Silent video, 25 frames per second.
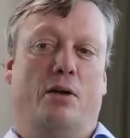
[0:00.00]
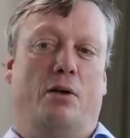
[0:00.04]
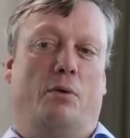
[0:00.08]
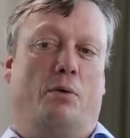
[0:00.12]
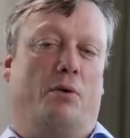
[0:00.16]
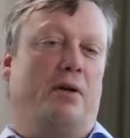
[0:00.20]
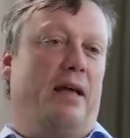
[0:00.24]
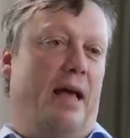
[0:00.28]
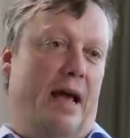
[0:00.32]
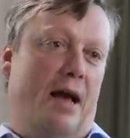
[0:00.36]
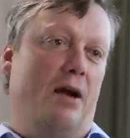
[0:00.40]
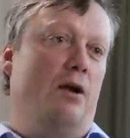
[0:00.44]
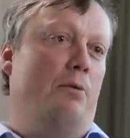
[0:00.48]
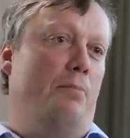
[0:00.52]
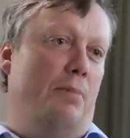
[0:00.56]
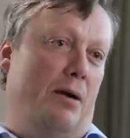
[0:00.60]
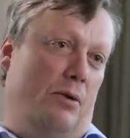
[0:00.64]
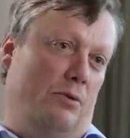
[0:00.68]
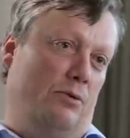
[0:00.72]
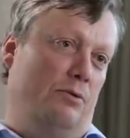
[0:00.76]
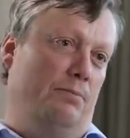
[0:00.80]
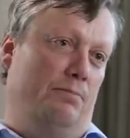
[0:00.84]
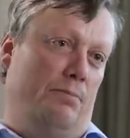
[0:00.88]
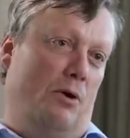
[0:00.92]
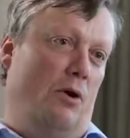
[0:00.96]
care
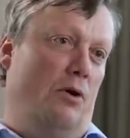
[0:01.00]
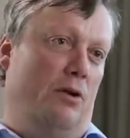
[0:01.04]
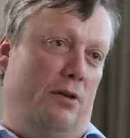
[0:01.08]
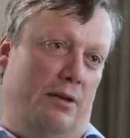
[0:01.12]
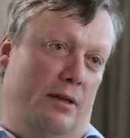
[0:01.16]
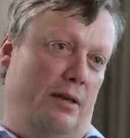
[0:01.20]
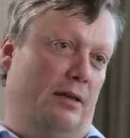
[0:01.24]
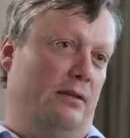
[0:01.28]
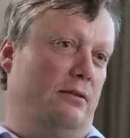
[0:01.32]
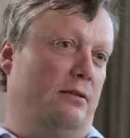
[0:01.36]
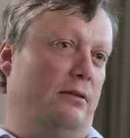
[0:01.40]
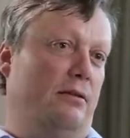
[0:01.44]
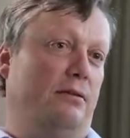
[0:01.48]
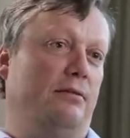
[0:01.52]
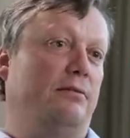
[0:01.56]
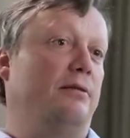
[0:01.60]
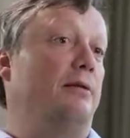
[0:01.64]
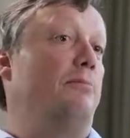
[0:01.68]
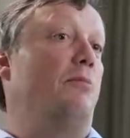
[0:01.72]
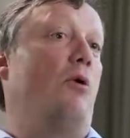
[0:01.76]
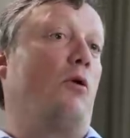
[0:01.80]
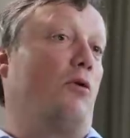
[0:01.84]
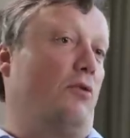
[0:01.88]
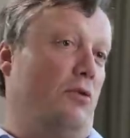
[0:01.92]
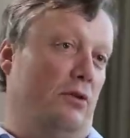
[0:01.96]
about politics and
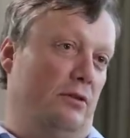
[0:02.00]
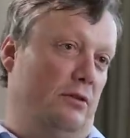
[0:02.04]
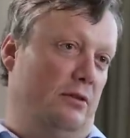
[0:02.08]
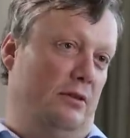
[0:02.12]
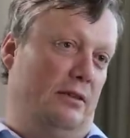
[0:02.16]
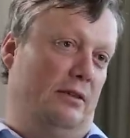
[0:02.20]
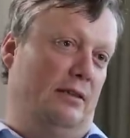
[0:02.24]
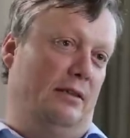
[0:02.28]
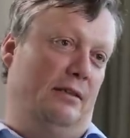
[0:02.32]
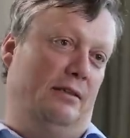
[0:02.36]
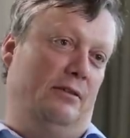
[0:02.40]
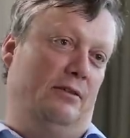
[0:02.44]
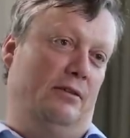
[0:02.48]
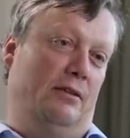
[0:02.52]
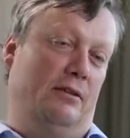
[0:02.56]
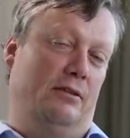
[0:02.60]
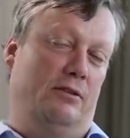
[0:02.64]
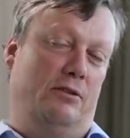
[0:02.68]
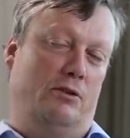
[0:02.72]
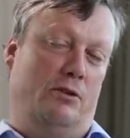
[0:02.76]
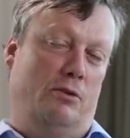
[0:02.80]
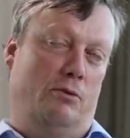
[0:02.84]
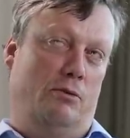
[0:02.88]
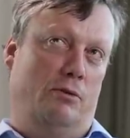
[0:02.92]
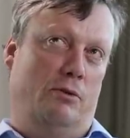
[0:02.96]
democracy and
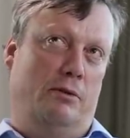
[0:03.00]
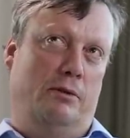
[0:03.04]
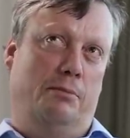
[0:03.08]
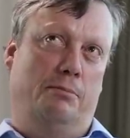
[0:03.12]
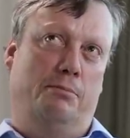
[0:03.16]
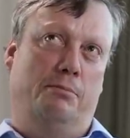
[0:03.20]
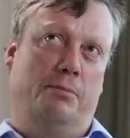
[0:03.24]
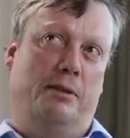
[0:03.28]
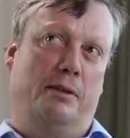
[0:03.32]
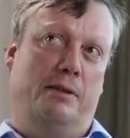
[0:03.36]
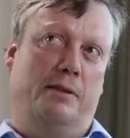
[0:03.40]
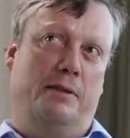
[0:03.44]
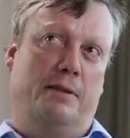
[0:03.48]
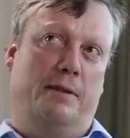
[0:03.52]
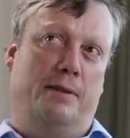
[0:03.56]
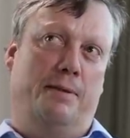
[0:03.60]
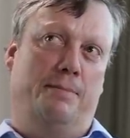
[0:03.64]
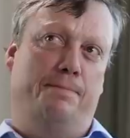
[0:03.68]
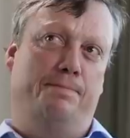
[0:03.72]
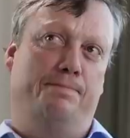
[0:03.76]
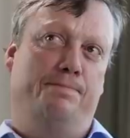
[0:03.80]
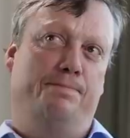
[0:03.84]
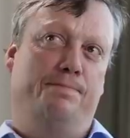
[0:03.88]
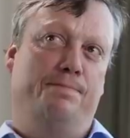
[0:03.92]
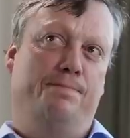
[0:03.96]
so on. But
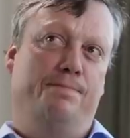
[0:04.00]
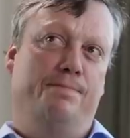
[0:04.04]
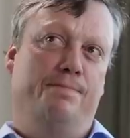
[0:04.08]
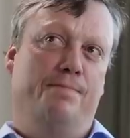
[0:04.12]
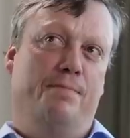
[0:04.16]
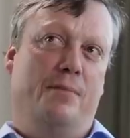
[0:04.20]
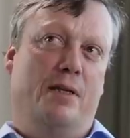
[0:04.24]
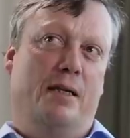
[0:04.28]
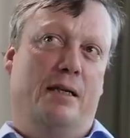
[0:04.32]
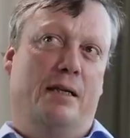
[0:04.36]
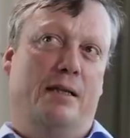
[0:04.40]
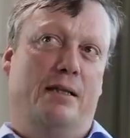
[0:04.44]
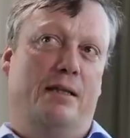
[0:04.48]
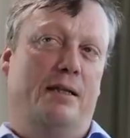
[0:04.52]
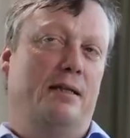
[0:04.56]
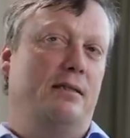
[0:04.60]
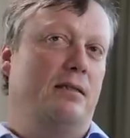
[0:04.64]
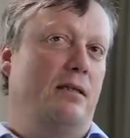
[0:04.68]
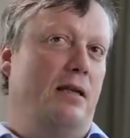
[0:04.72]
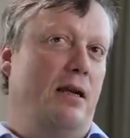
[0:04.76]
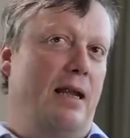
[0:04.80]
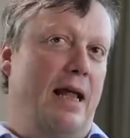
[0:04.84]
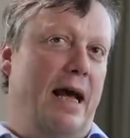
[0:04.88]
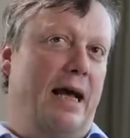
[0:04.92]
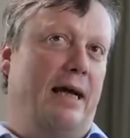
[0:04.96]
this
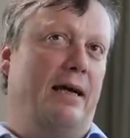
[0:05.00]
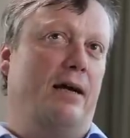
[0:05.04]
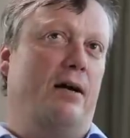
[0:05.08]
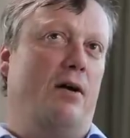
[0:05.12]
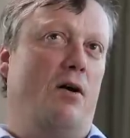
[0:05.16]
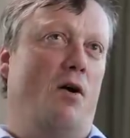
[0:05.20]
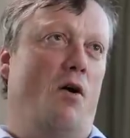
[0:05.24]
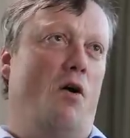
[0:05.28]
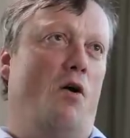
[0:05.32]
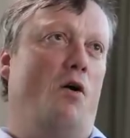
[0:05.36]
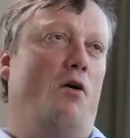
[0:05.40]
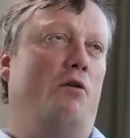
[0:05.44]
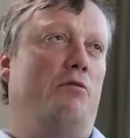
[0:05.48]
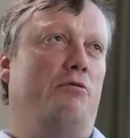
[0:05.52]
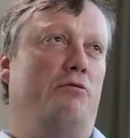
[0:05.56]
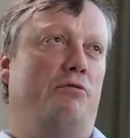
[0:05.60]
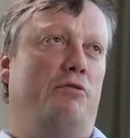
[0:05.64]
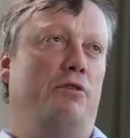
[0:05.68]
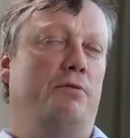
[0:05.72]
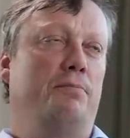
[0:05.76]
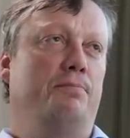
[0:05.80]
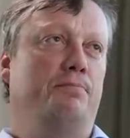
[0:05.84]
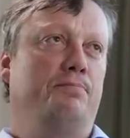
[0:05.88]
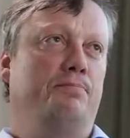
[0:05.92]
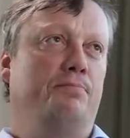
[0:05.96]
lack
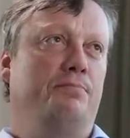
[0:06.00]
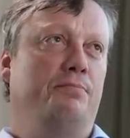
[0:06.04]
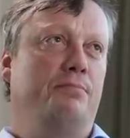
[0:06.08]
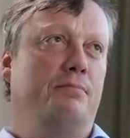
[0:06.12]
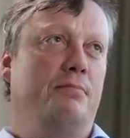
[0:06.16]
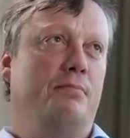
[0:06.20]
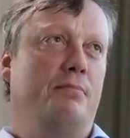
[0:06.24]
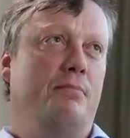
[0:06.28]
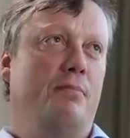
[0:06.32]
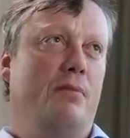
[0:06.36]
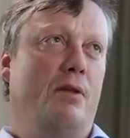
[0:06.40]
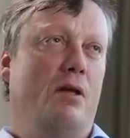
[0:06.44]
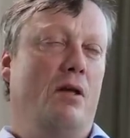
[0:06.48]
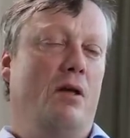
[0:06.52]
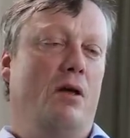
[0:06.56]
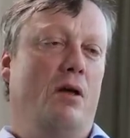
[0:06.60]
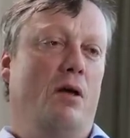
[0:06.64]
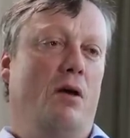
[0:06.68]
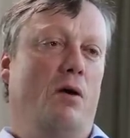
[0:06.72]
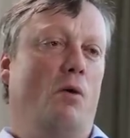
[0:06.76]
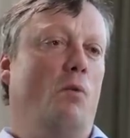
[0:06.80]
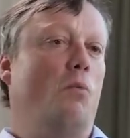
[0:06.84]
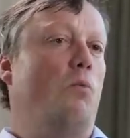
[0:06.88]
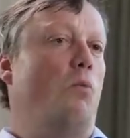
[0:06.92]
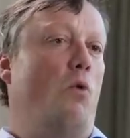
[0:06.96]
of
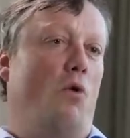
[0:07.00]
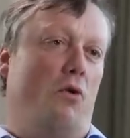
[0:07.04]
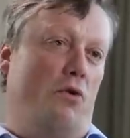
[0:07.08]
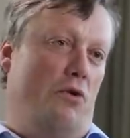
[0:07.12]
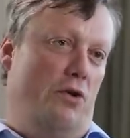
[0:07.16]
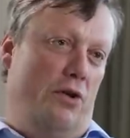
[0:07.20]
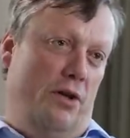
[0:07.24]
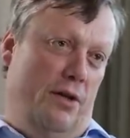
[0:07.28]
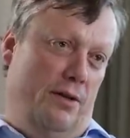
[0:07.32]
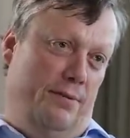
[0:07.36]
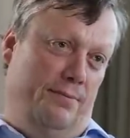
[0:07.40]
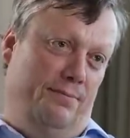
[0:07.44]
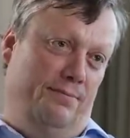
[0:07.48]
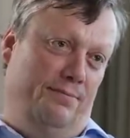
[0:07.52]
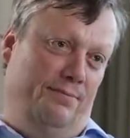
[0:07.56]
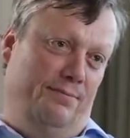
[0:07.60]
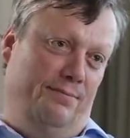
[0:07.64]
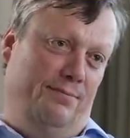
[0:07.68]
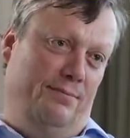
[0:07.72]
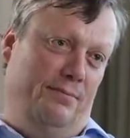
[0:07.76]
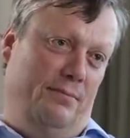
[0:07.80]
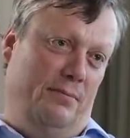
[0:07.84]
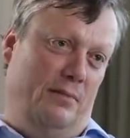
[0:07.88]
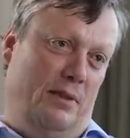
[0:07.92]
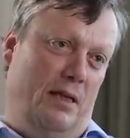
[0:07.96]
worry
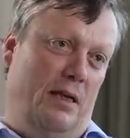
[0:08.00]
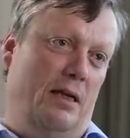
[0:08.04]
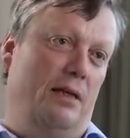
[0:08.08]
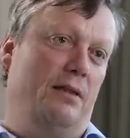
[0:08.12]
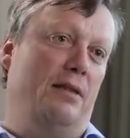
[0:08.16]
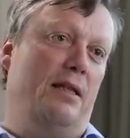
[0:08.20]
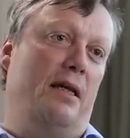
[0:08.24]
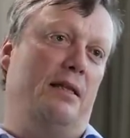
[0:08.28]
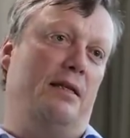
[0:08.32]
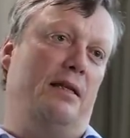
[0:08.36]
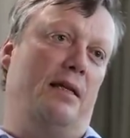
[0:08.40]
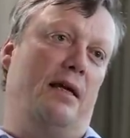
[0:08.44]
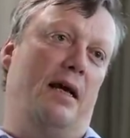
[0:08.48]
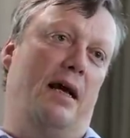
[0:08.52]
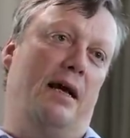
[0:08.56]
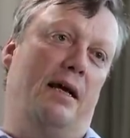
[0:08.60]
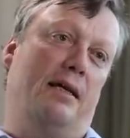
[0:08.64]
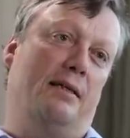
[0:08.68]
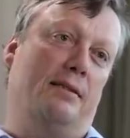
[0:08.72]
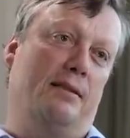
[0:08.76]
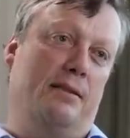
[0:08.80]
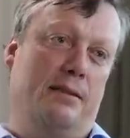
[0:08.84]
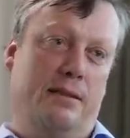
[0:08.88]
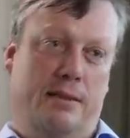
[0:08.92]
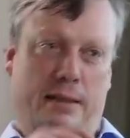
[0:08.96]
that he
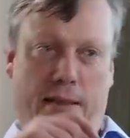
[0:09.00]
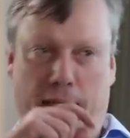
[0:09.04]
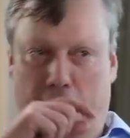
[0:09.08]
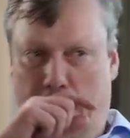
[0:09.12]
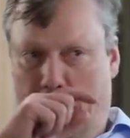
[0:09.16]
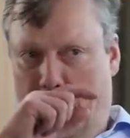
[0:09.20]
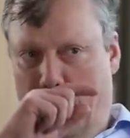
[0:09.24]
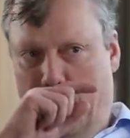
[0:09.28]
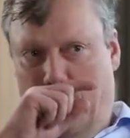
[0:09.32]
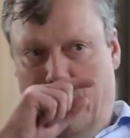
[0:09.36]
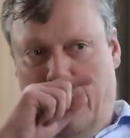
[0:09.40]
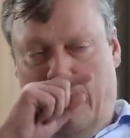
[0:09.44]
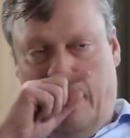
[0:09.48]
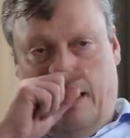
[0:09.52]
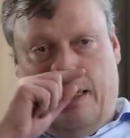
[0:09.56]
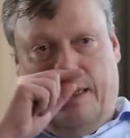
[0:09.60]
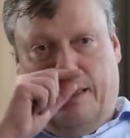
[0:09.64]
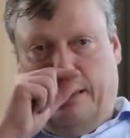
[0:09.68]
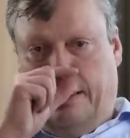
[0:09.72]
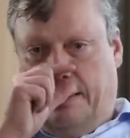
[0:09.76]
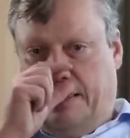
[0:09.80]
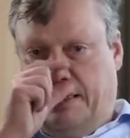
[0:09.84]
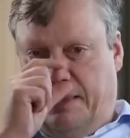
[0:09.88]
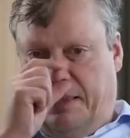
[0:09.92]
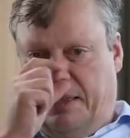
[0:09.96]
has,
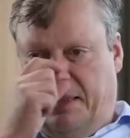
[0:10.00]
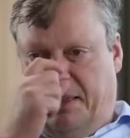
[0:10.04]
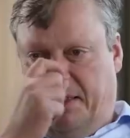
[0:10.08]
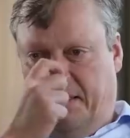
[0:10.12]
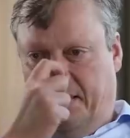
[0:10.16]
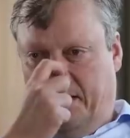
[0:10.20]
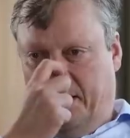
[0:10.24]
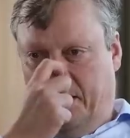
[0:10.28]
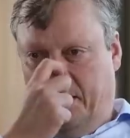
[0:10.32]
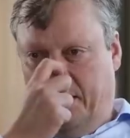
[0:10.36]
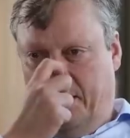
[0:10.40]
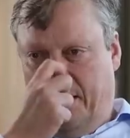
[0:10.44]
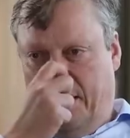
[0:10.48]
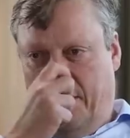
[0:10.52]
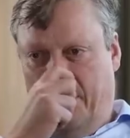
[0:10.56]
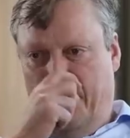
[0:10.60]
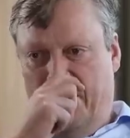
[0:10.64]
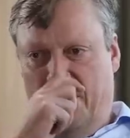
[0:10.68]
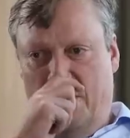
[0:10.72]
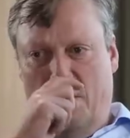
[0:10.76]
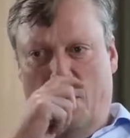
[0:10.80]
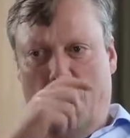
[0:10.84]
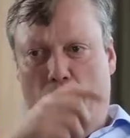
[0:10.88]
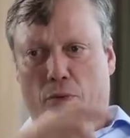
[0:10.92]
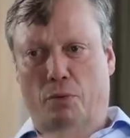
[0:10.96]
there
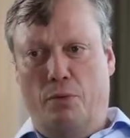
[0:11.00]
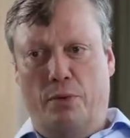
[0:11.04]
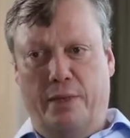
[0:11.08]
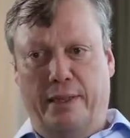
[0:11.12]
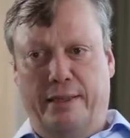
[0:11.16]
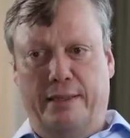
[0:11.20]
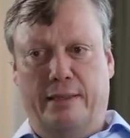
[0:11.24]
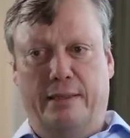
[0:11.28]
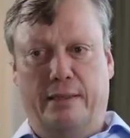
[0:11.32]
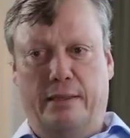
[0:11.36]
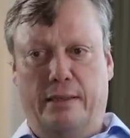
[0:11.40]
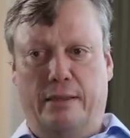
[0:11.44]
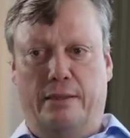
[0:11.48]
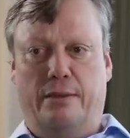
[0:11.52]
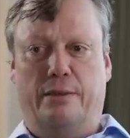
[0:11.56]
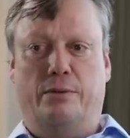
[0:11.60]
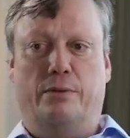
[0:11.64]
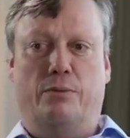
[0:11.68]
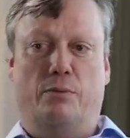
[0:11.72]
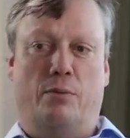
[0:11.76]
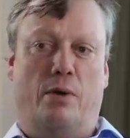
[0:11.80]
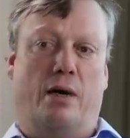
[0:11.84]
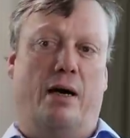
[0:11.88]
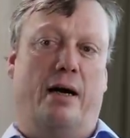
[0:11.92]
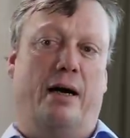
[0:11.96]
is no
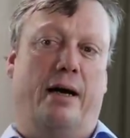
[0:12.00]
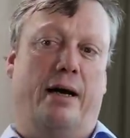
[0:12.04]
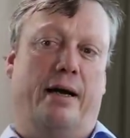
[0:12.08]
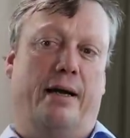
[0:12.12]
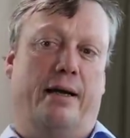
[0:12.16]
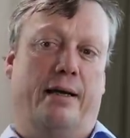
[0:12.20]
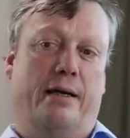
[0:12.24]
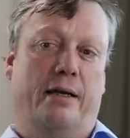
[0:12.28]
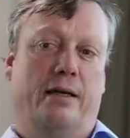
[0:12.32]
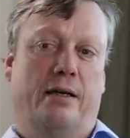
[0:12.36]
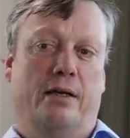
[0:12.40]
reason why